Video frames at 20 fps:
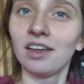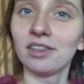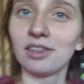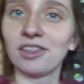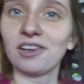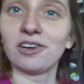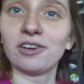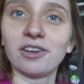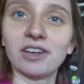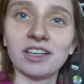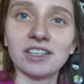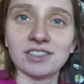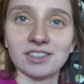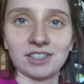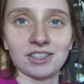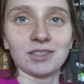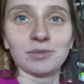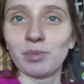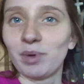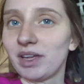There has
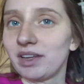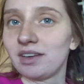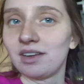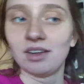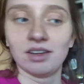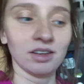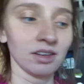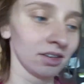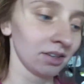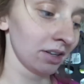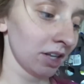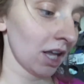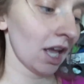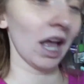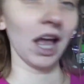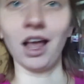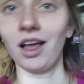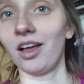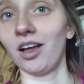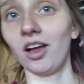just been
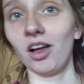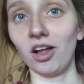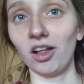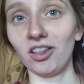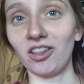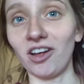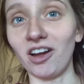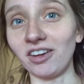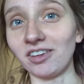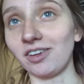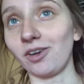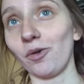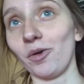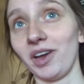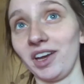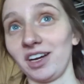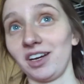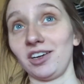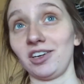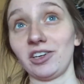a lot going
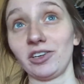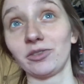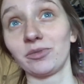on.